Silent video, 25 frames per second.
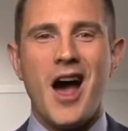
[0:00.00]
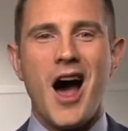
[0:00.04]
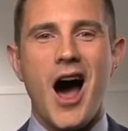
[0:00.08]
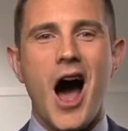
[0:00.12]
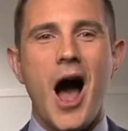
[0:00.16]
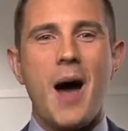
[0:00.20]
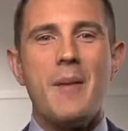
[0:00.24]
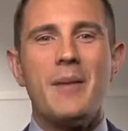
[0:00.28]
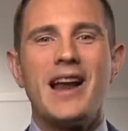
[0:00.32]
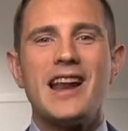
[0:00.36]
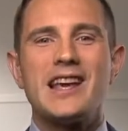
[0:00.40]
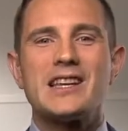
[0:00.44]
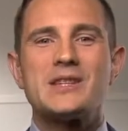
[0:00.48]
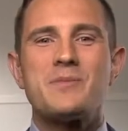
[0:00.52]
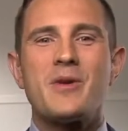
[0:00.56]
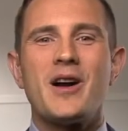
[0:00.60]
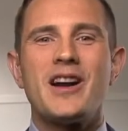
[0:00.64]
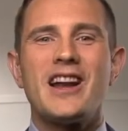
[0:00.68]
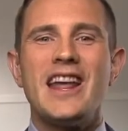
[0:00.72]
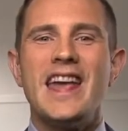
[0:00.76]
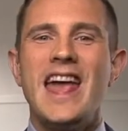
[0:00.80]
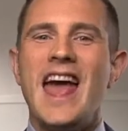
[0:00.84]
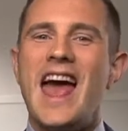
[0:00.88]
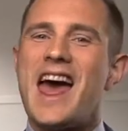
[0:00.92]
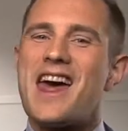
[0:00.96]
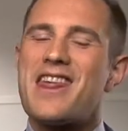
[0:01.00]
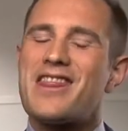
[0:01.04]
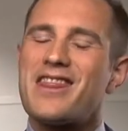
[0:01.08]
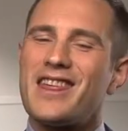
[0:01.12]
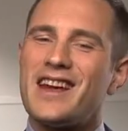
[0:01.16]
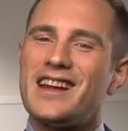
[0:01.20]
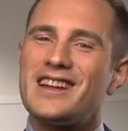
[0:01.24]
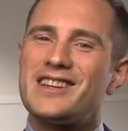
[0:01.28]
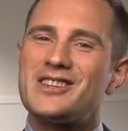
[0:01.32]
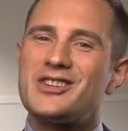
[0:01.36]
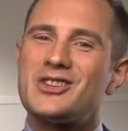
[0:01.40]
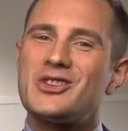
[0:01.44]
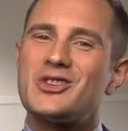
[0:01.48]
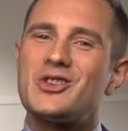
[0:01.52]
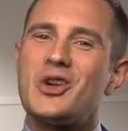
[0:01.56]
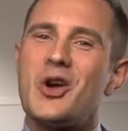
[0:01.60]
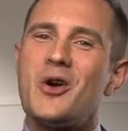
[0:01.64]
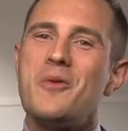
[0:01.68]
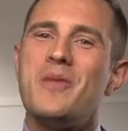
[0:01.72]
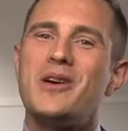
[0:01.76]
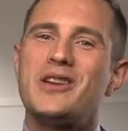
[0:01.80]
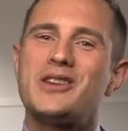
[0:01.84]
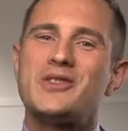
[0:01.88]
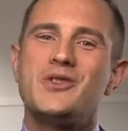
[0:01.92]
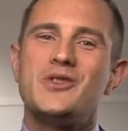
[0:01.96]
I'm Alex Bradley. Thanks so
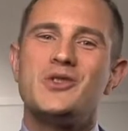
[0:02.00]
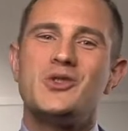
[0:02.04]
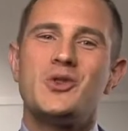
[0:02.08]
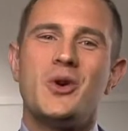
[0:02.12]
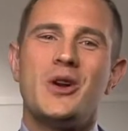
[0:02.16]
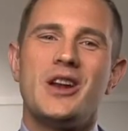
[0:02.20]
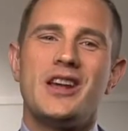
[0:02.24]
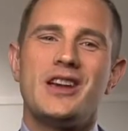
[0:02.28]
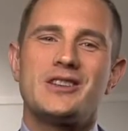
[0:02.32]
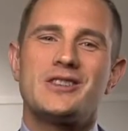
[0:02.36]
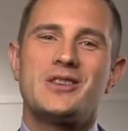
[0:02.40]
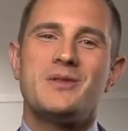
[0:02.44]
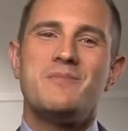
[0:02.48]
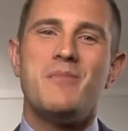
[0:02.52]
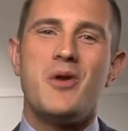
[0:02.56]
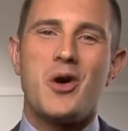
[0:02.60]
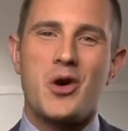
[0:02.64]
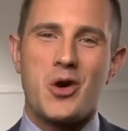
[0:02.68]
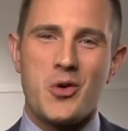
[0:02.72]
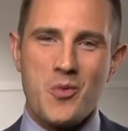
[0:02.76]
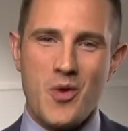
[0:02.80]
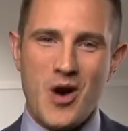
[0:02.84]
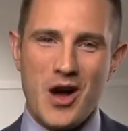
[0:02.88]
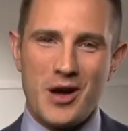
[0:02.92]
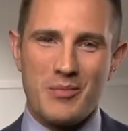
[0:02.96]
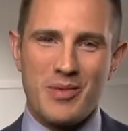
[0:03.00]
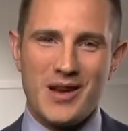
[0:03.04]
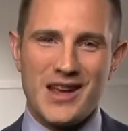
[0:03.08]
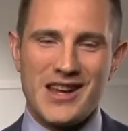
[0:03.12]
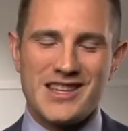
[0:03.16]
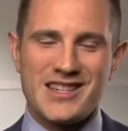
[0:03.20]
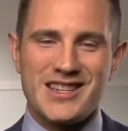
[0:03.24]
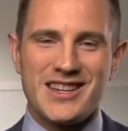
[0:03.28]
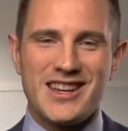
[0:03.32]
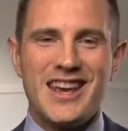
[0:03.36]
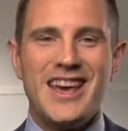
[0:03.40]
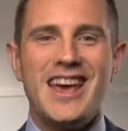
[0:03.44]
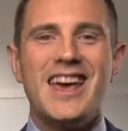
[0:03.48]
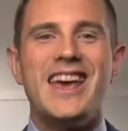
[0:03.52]
much for joining us on Modern Workplace.